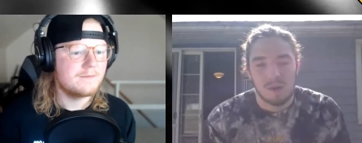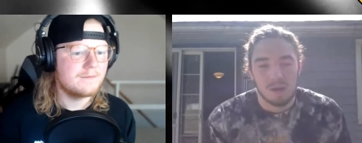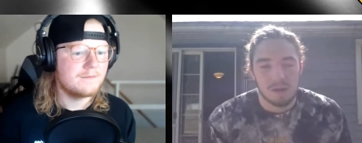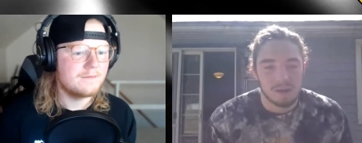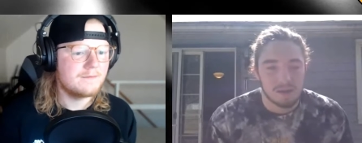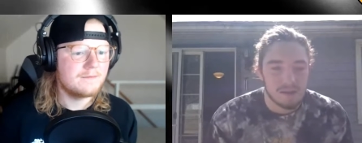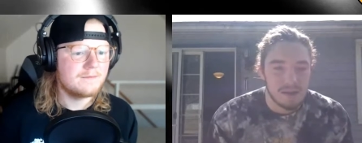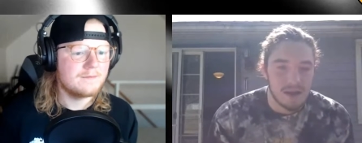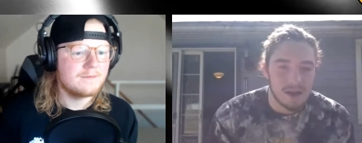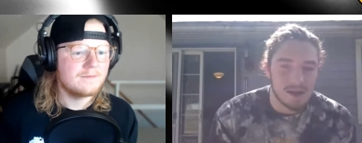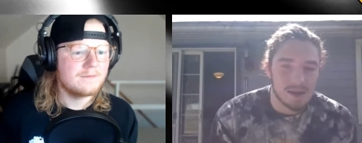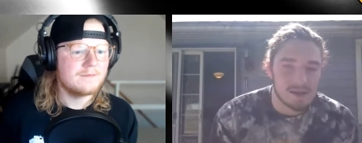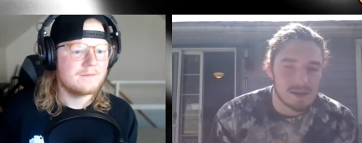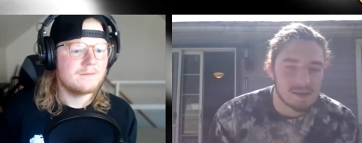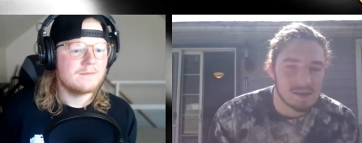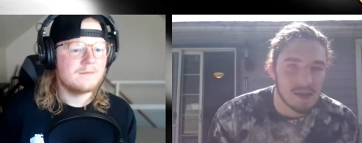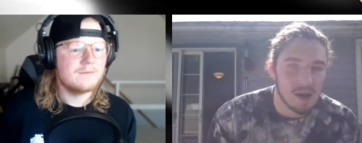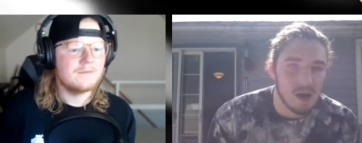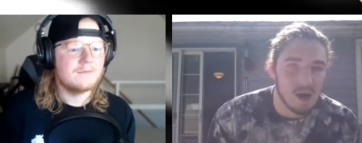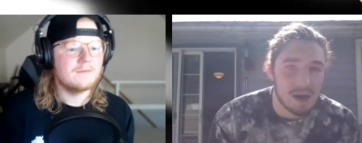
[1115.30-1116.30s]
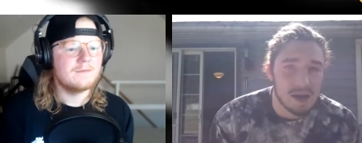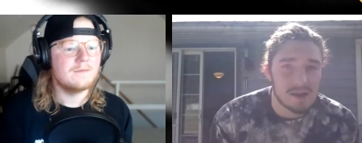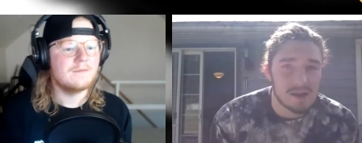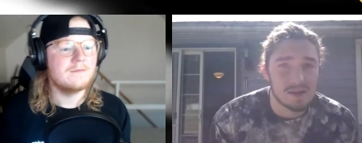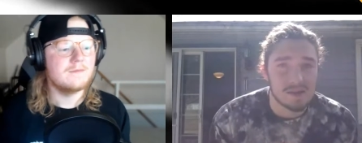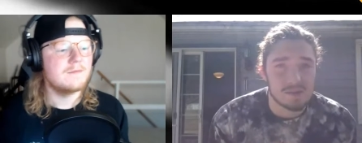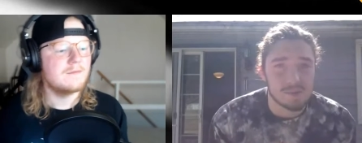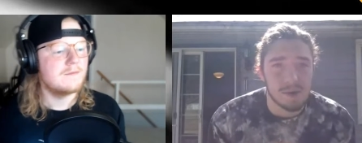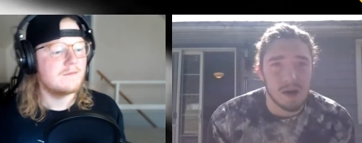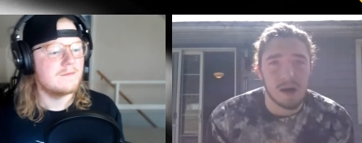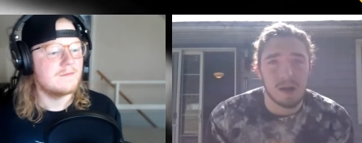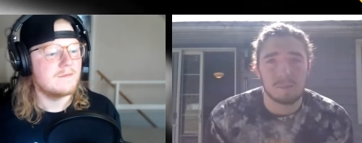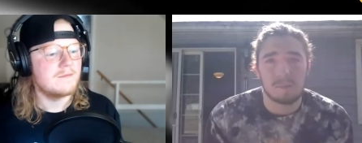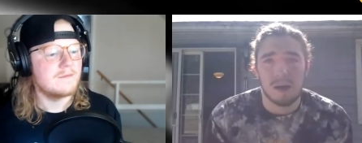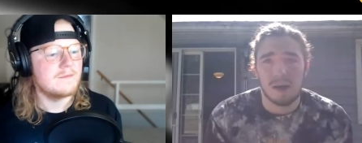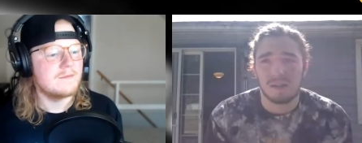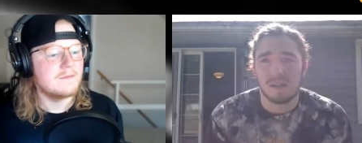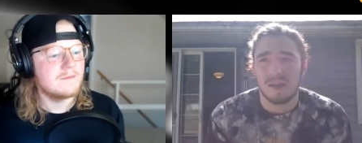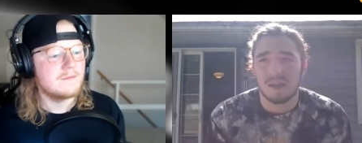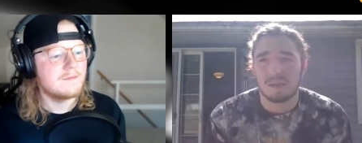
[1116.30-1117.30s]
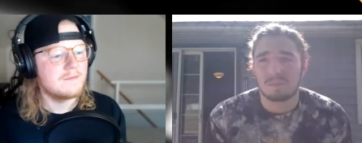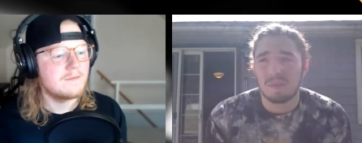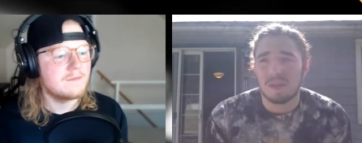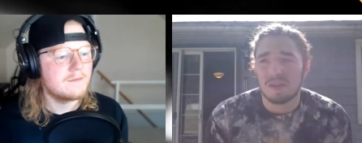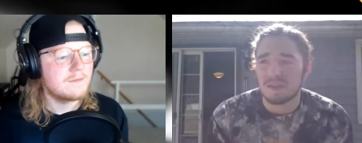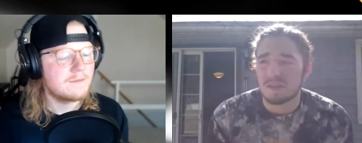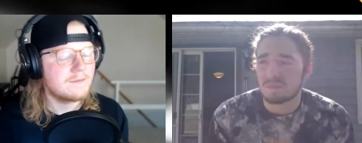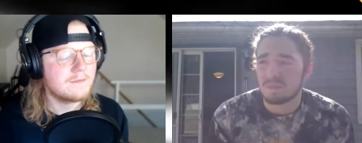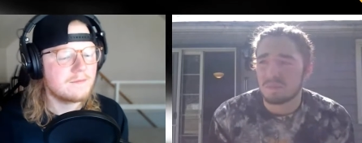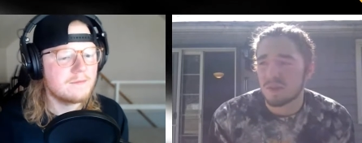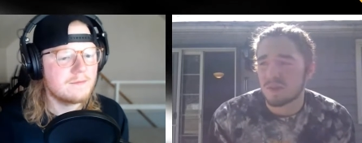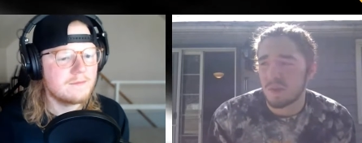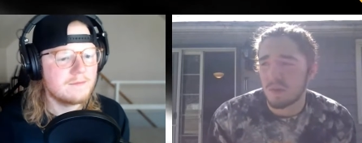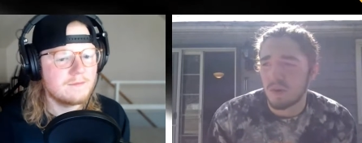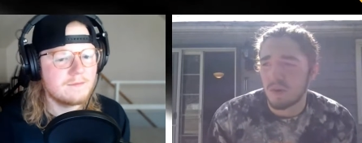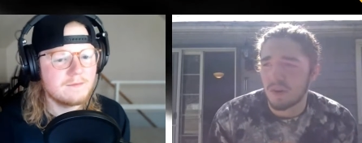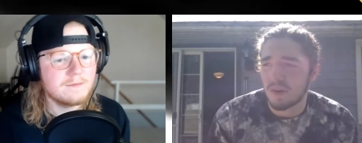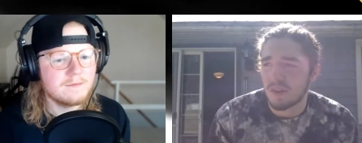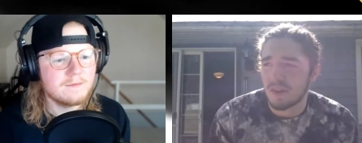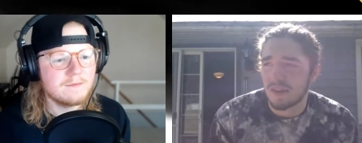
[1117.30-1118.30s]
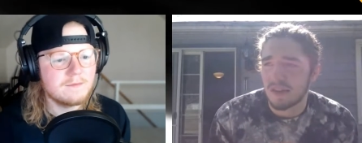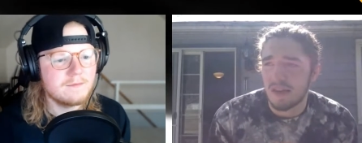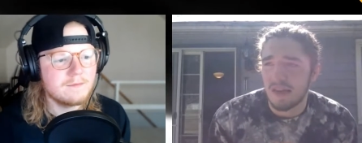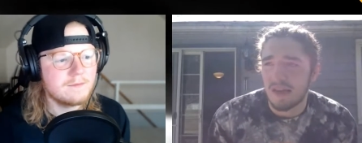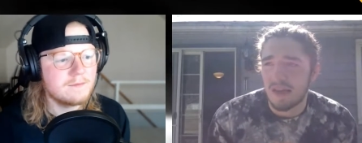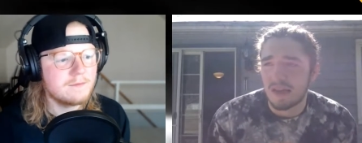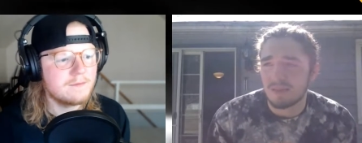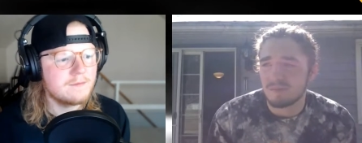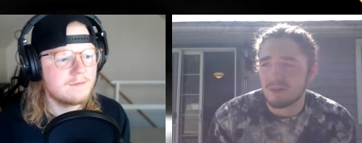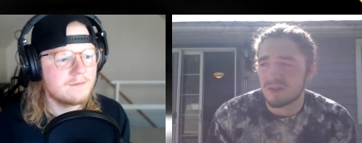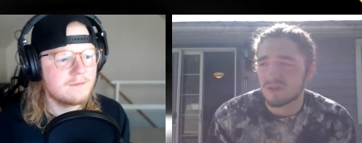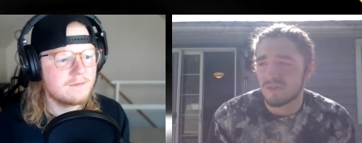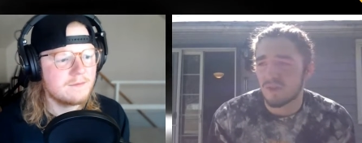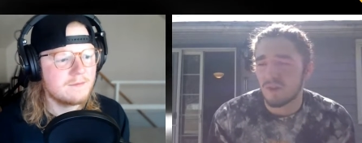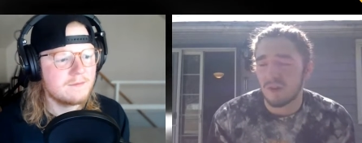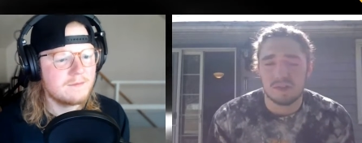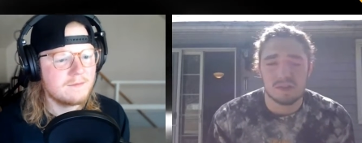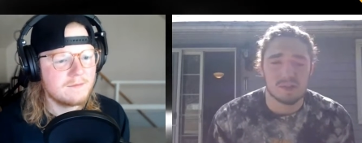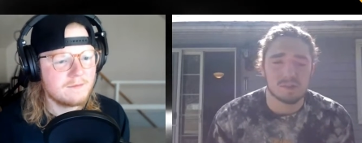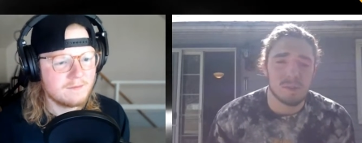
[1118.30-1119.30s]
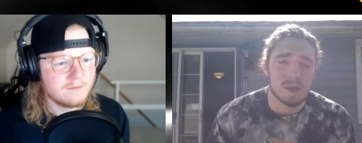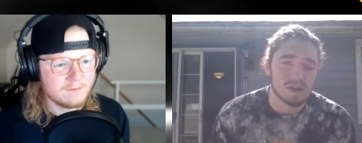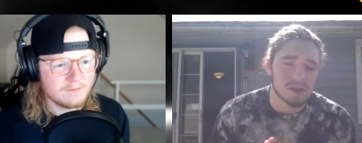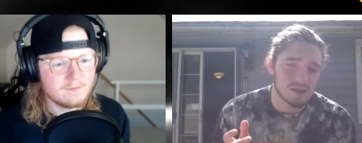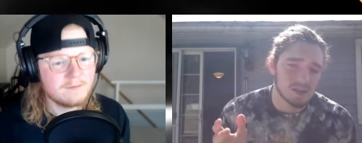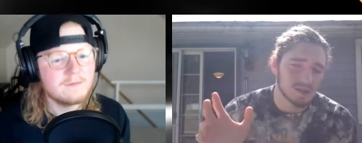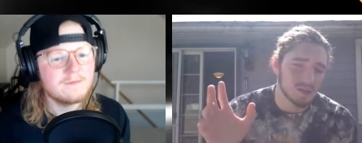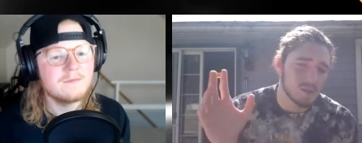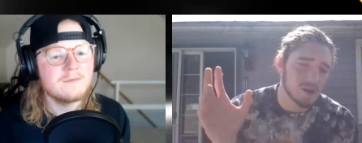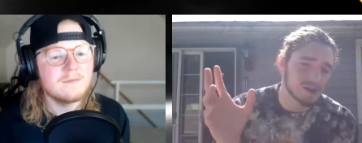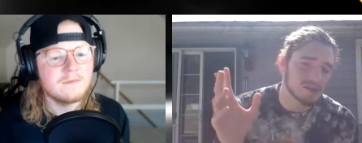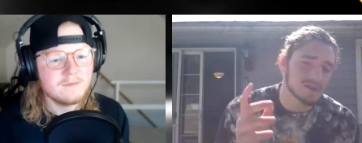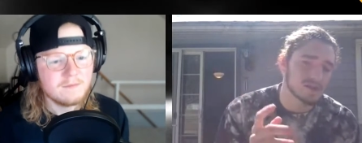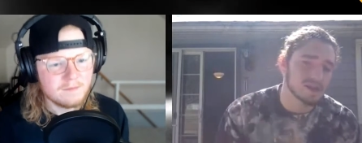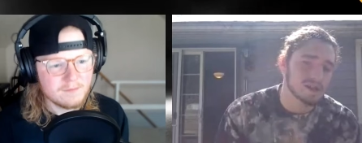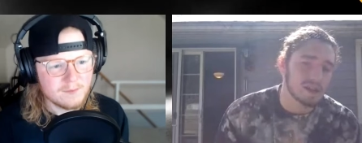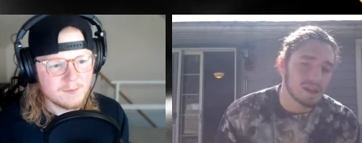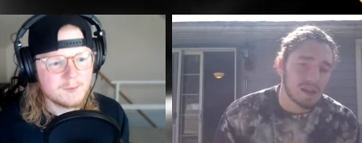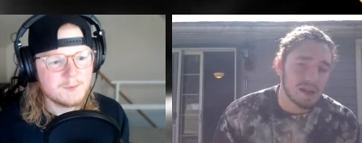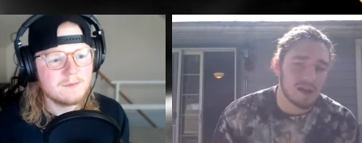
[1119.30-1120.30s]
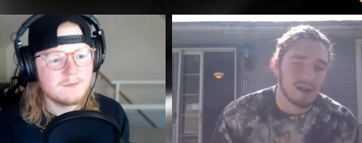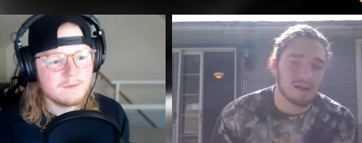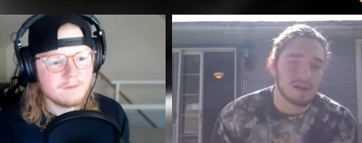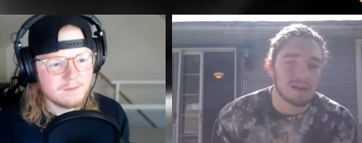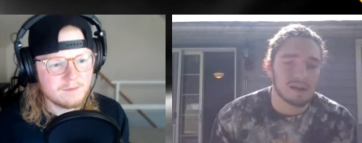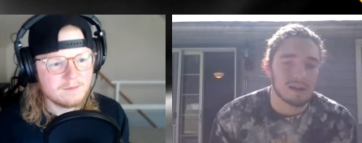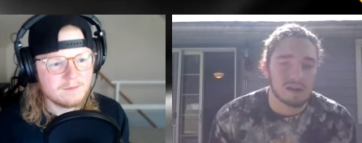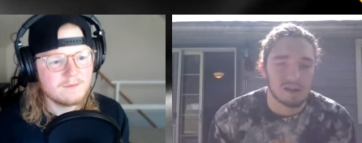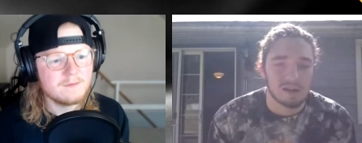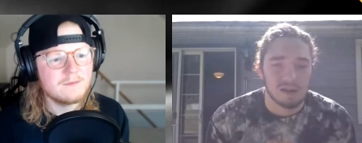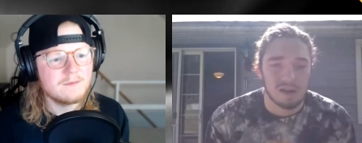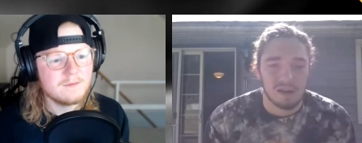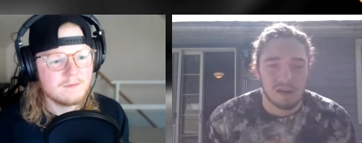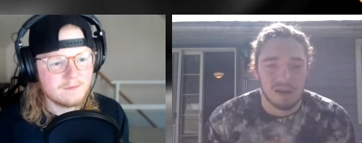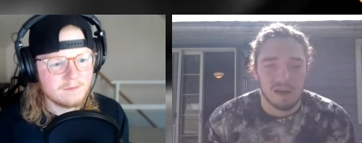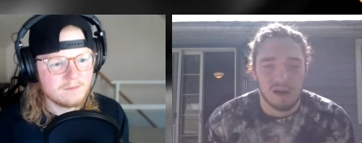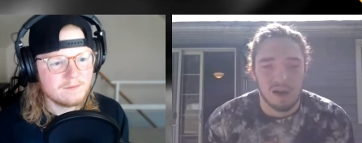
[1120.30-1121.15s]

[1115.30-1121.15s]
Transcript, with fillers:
Speaker 1: But yeah, he's uh, Ethan's probably my like biggest mentor in the game as far as, especially in the West Virginia area.